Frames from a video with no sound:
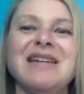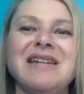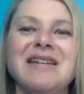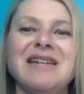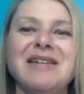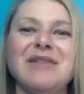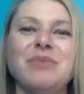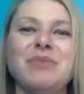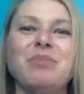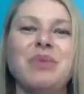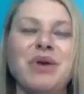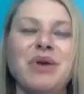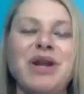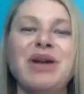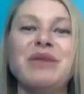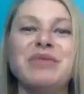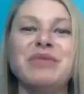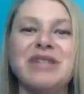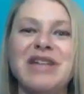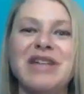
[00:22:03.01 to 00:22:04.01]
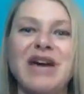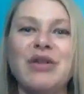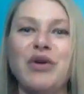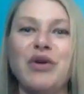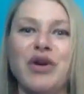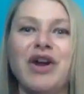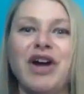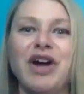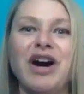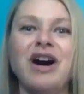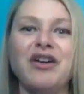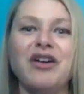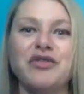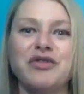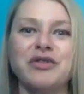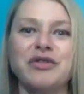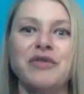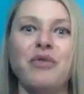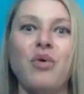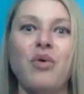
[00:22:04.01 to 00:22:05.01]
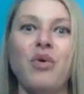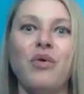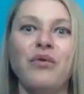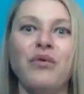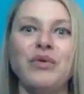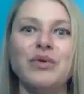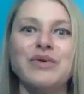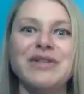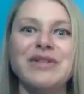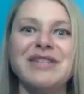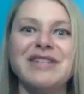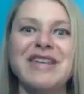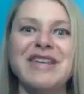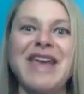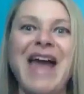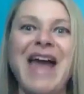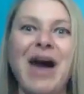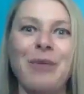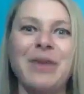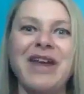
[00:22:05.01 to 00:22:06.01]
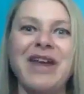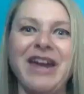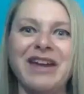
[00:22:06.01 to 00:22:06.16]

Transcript: is putting together concoctions of whole foods and seeing how many